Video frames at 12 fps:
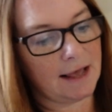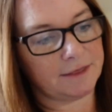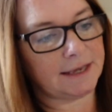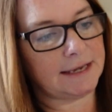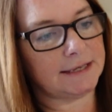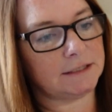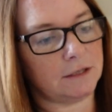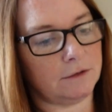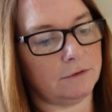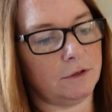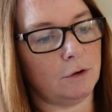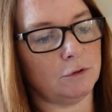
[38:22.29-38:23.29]
I think it's
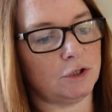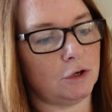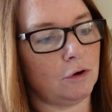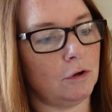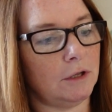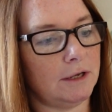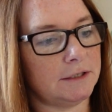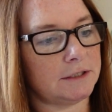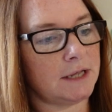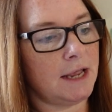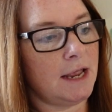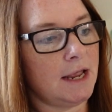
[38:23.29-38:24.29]
those are the colours.